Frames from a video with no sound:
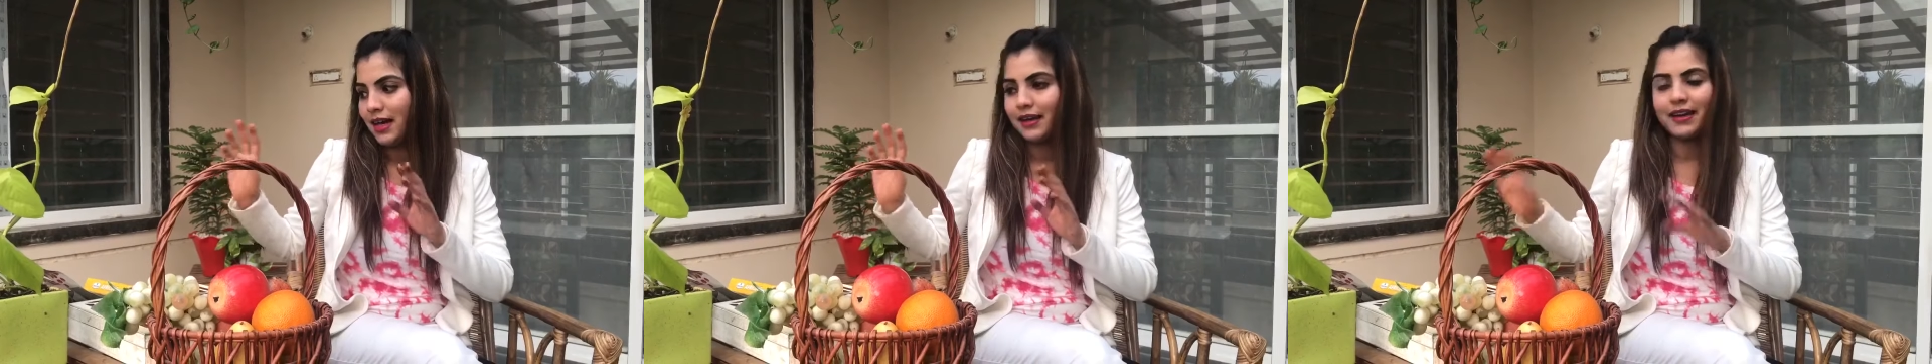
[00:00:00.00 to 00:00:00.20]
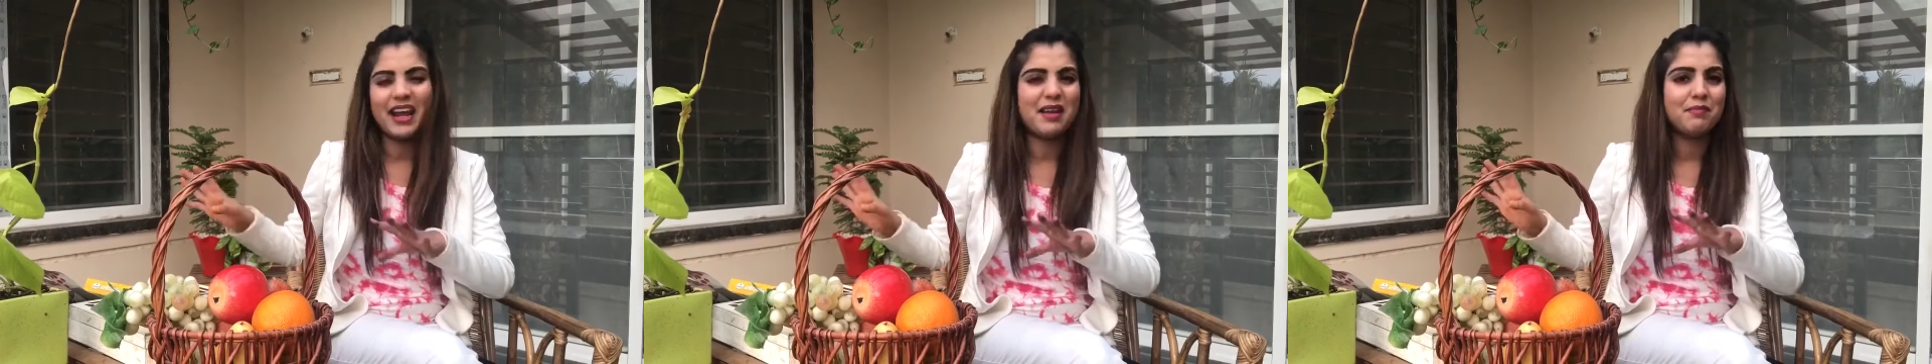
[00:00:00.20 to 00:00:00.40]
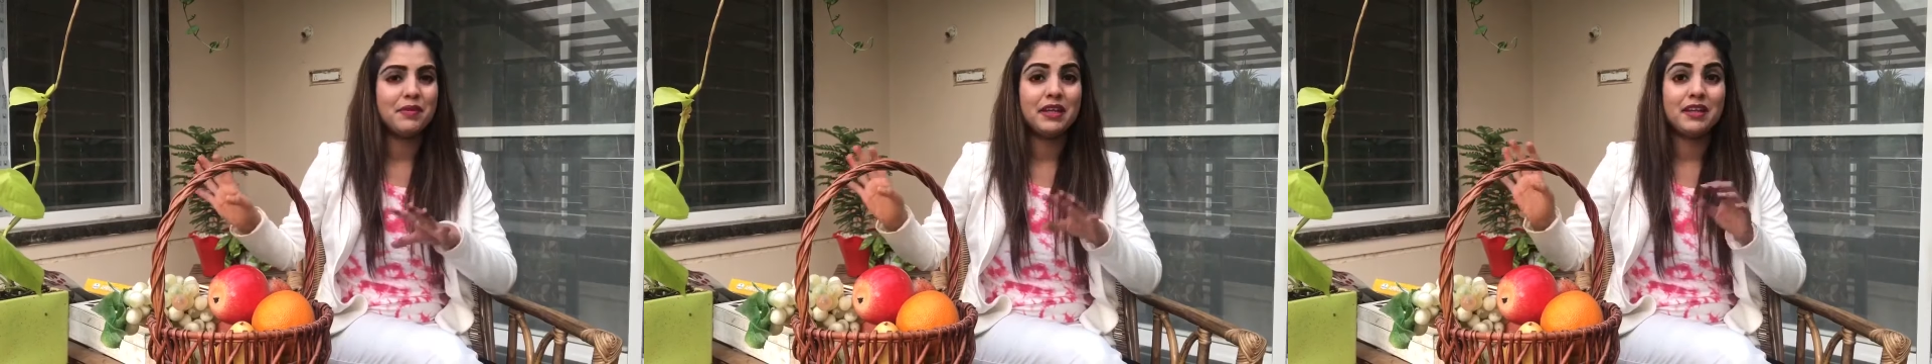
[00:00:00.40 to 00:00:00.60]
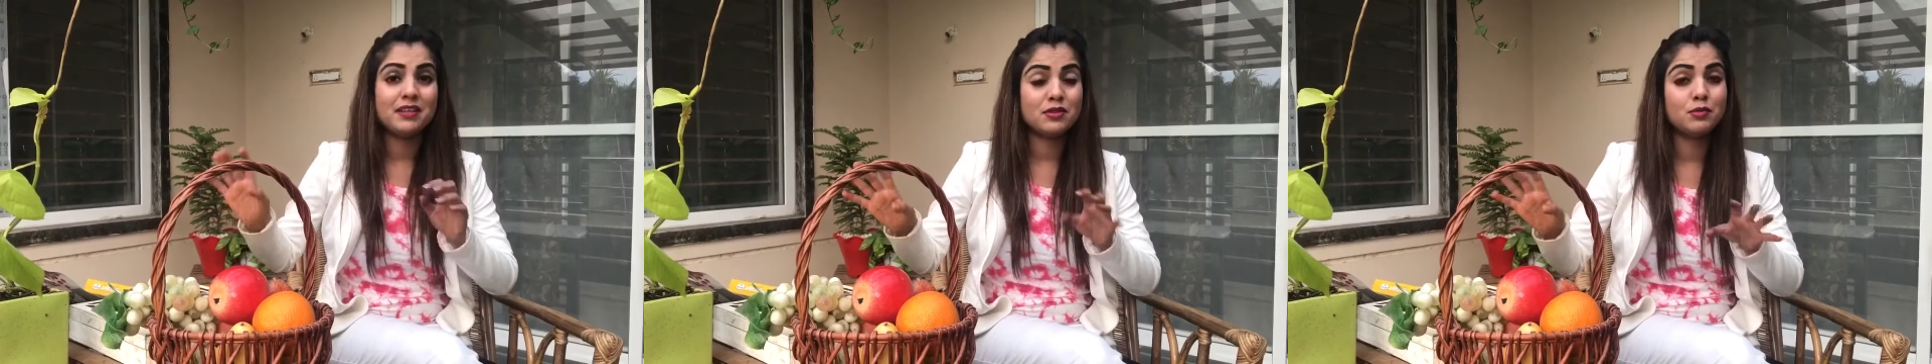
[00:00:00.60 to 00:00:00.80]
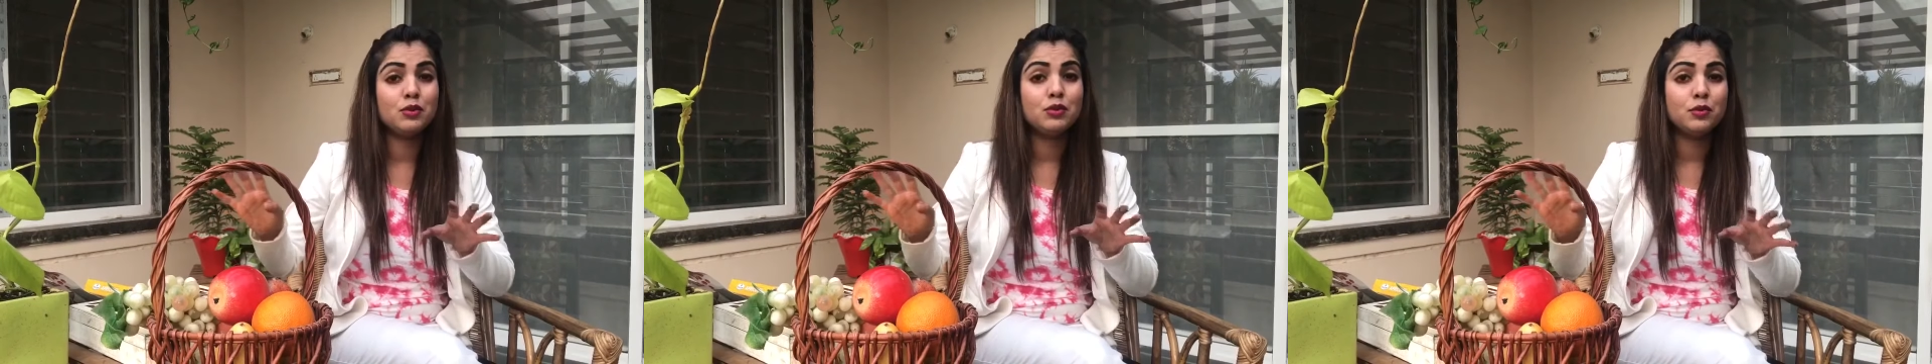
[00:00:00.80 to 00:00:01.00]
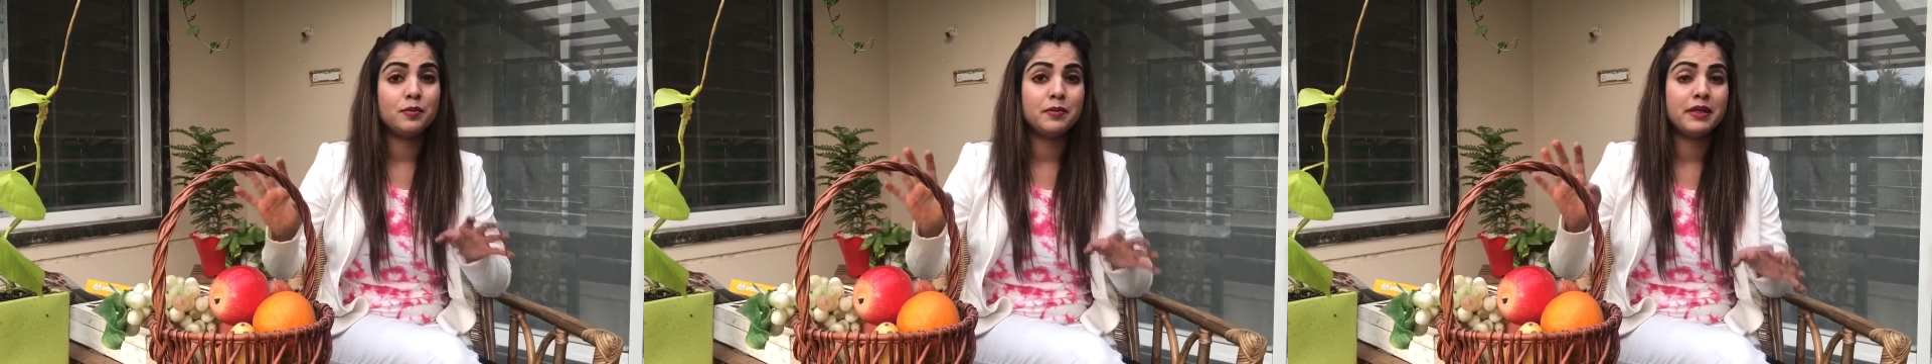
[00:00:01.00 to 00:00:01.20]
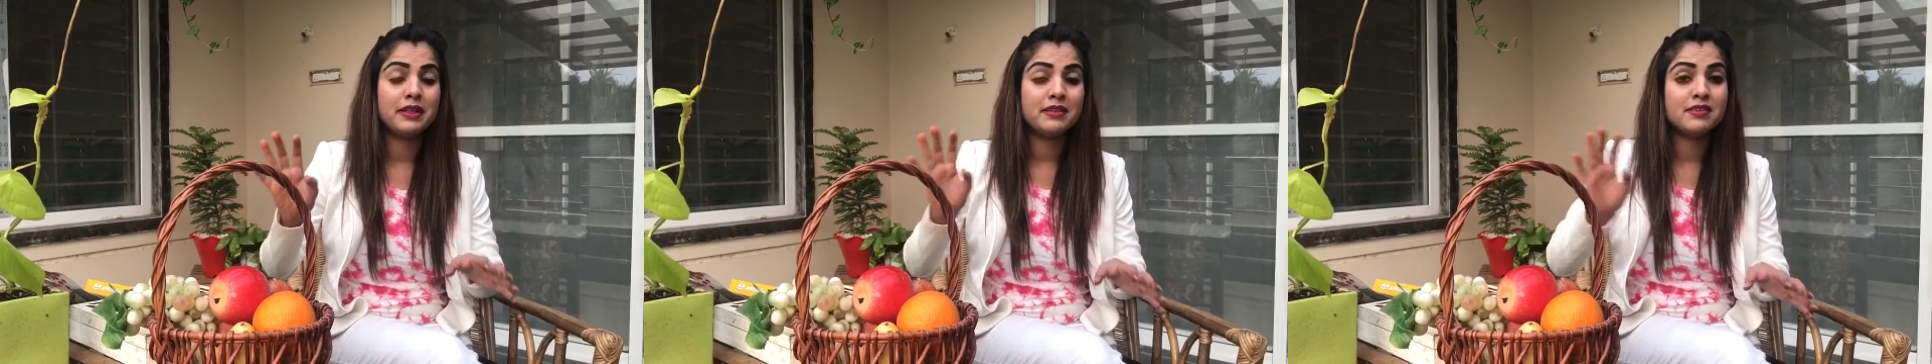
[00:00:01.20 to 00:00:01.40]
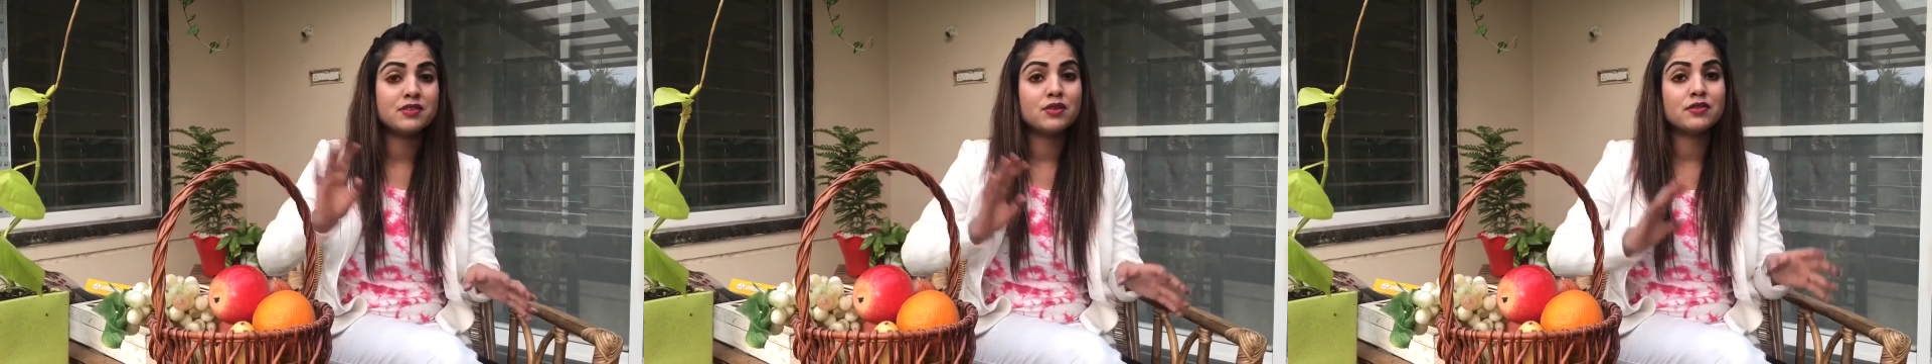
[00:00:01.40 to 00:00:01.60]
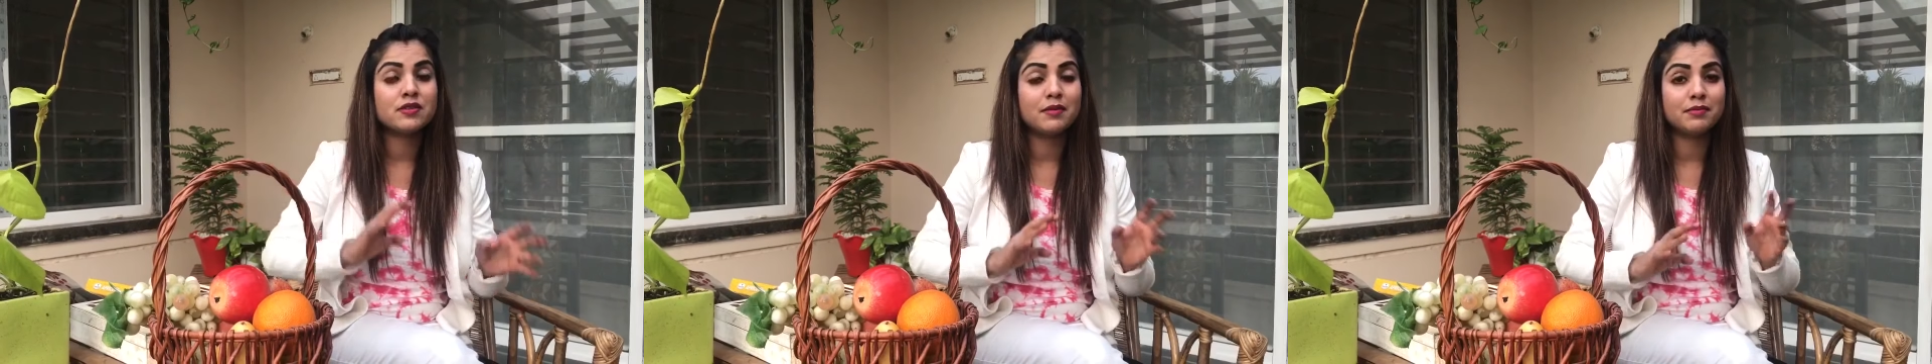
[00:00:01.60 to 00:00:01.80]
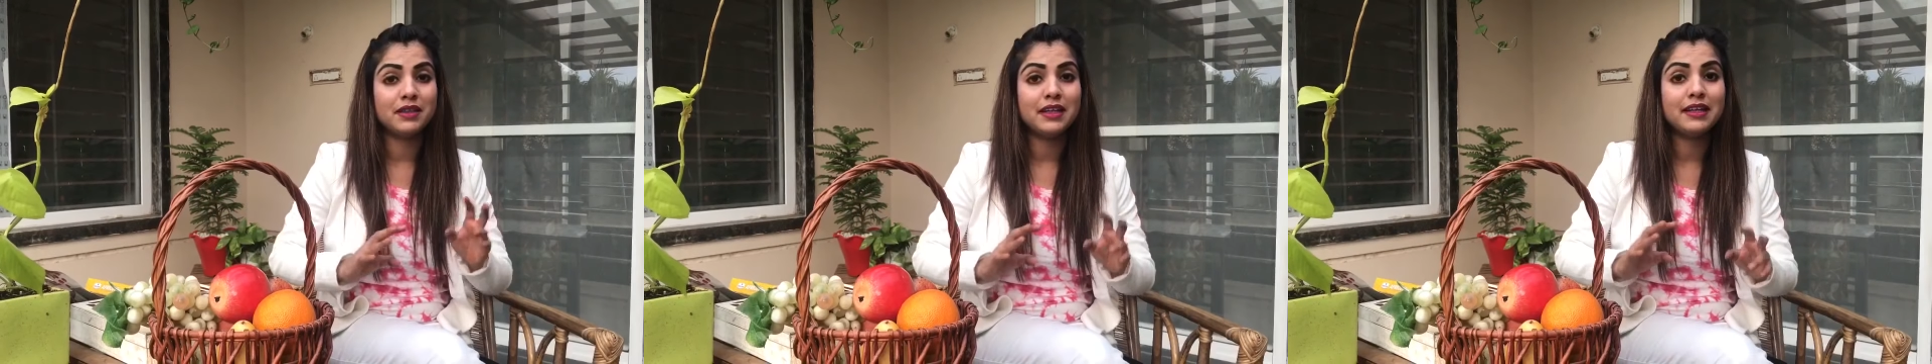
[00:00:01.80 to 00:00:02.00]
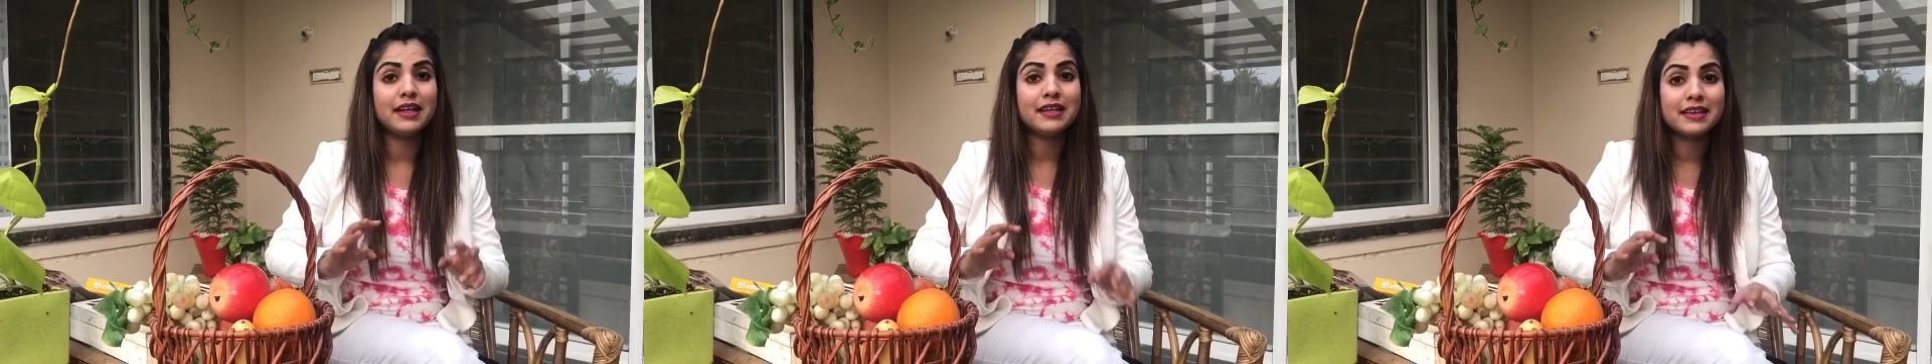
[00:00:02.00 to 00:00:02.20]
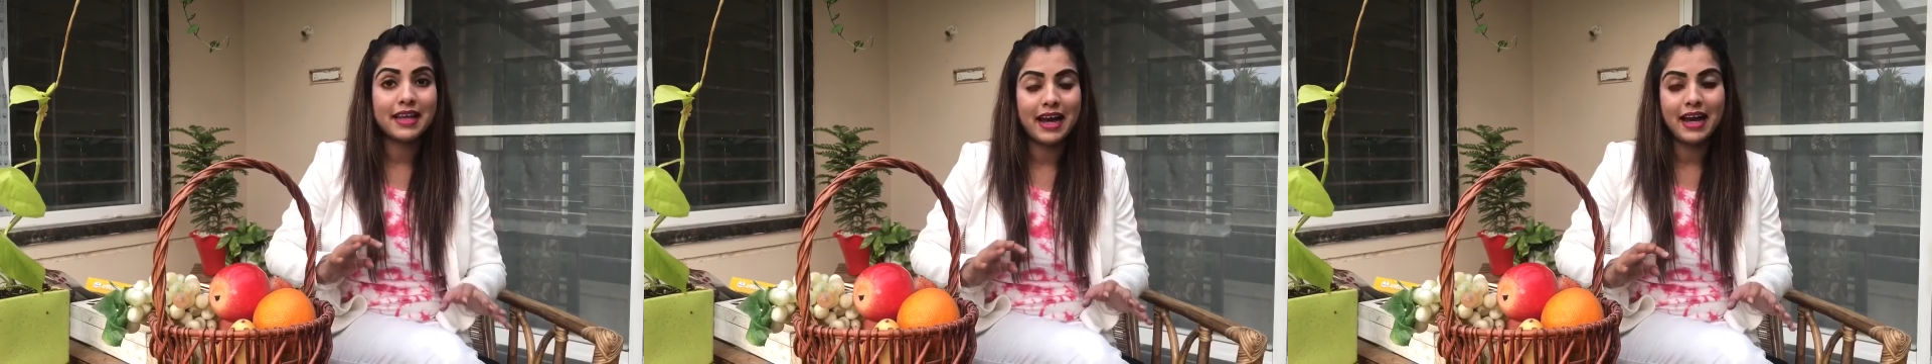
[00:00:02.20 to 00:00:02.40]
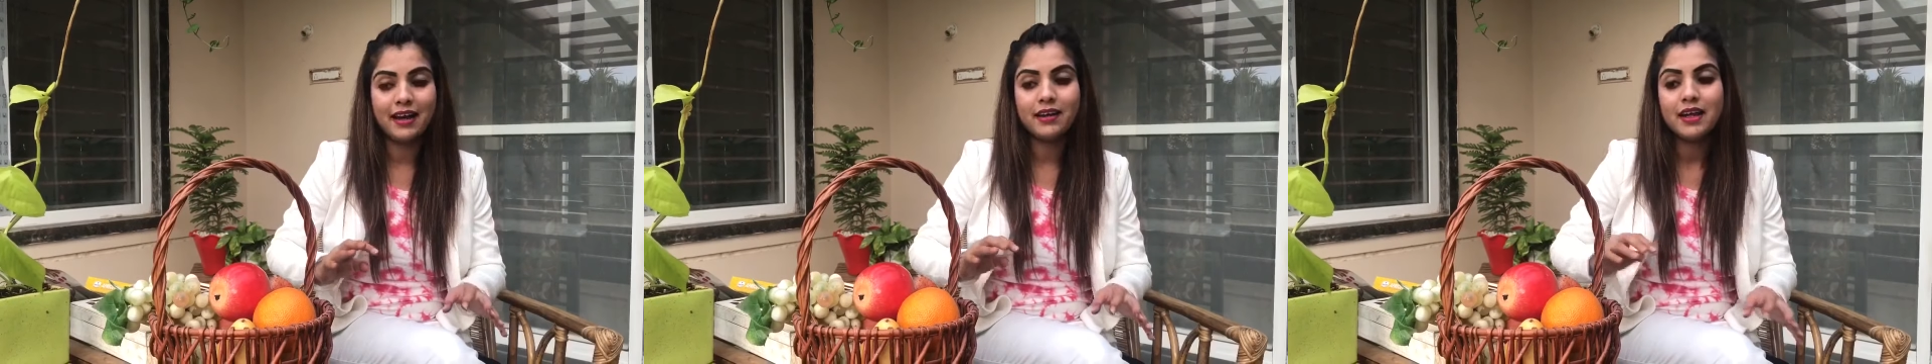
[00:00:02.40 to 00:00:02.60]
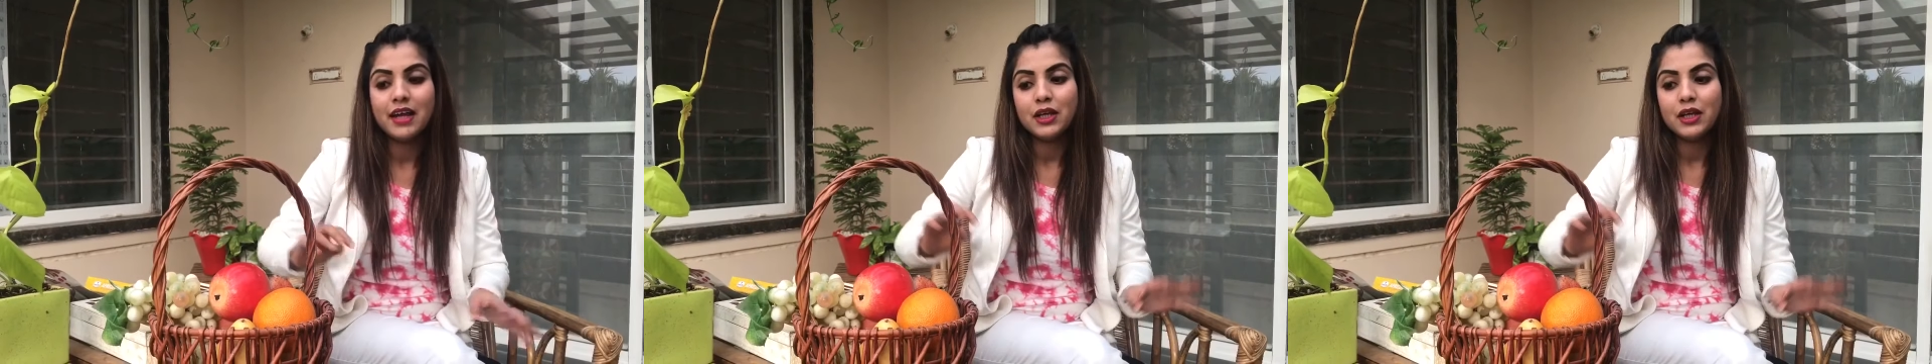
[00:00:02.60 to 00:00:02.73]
cranberries, blueberries or something like that,